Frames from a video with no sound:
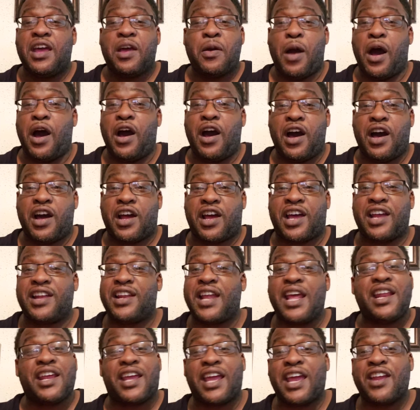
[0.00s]

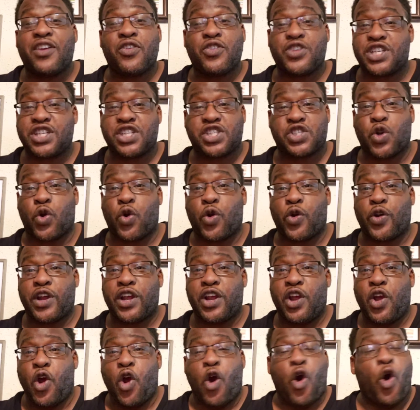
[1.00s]
kinetic energy
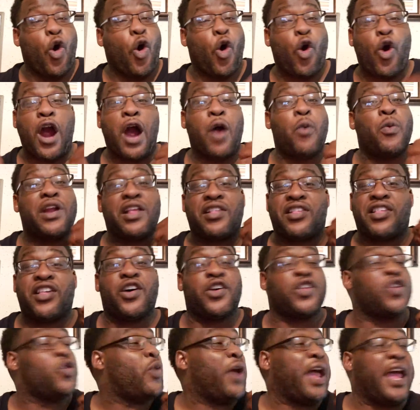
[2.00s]
story, or I want to tell
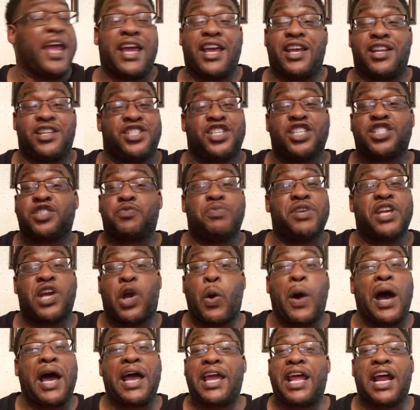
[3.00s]
you, hey, just be
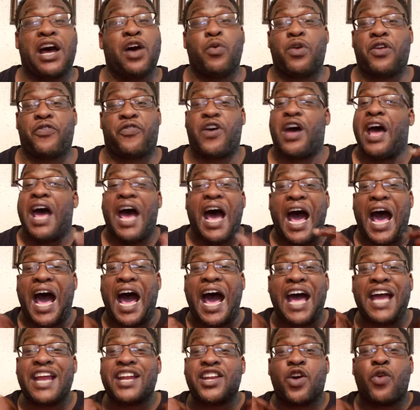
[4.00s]
quiet.
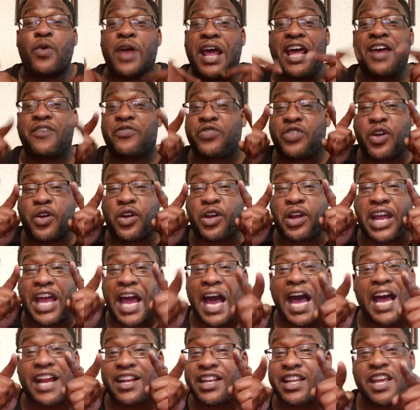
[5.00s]
I don't have the
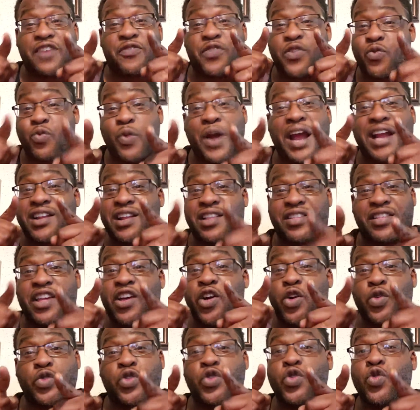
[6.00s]
God-given right to
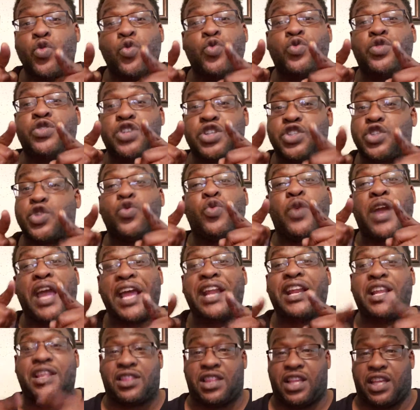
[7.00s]
tell you to do
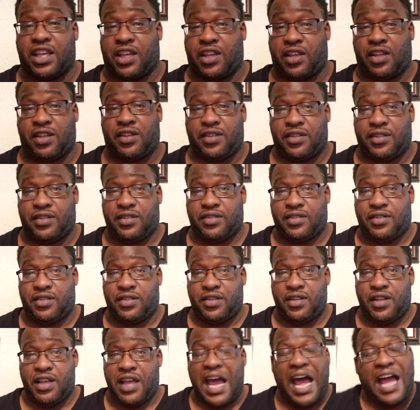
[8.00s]
anything.
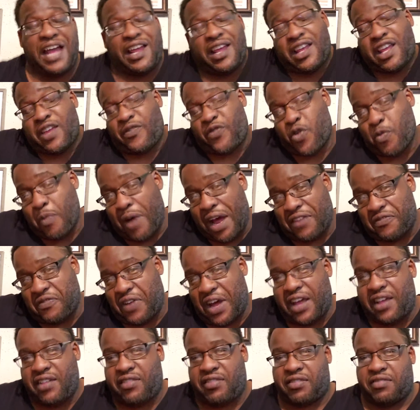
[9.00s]
I can give you my
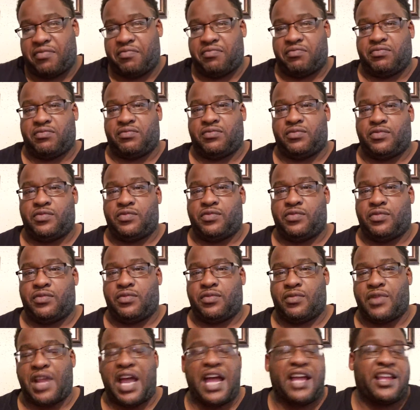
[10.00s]
advice.
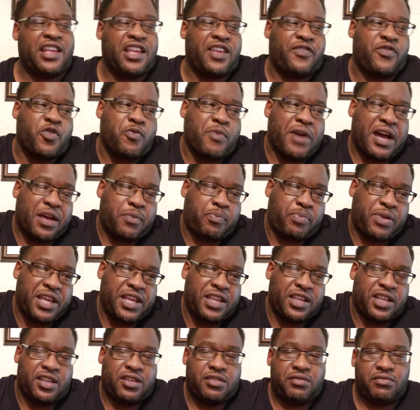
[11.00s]
I can give you my
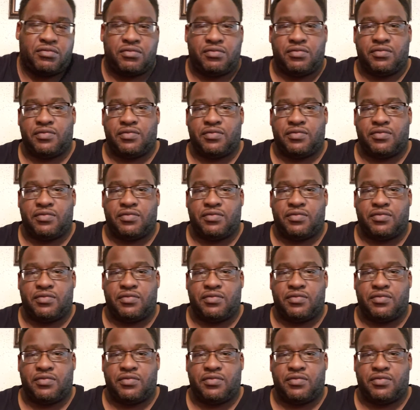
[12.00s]
opinion.